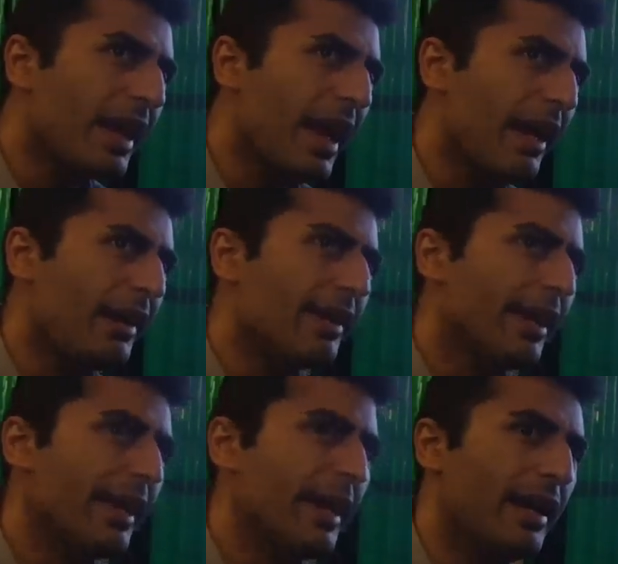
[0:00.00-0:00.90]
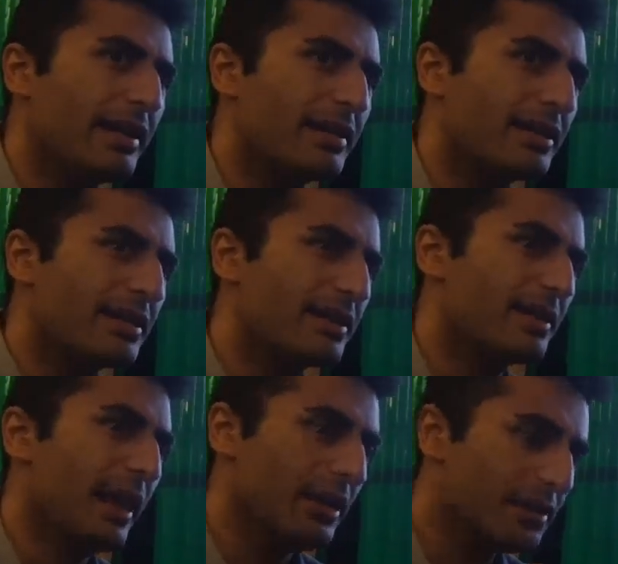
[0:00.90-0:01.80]
And
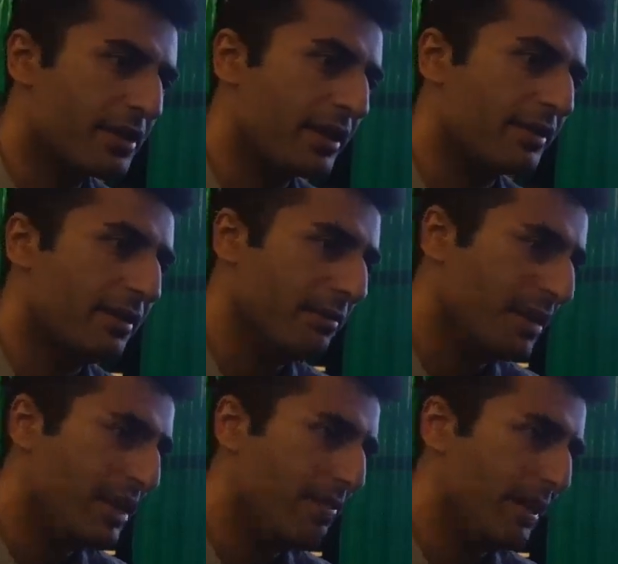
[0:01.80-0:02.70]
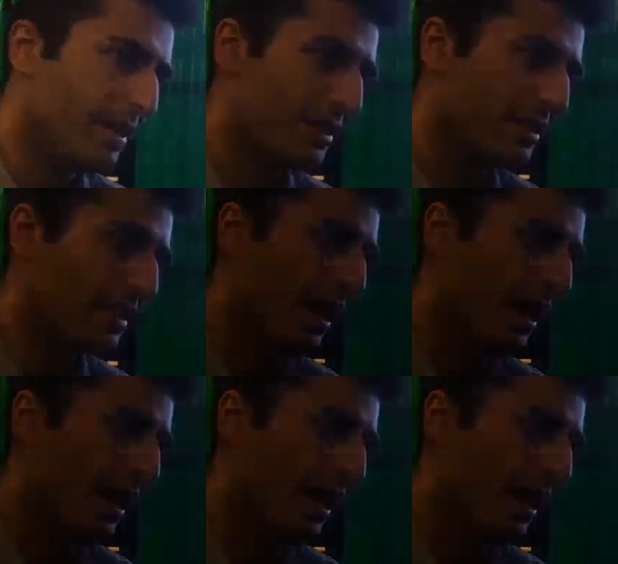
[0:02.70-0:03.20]
it's interesting to me because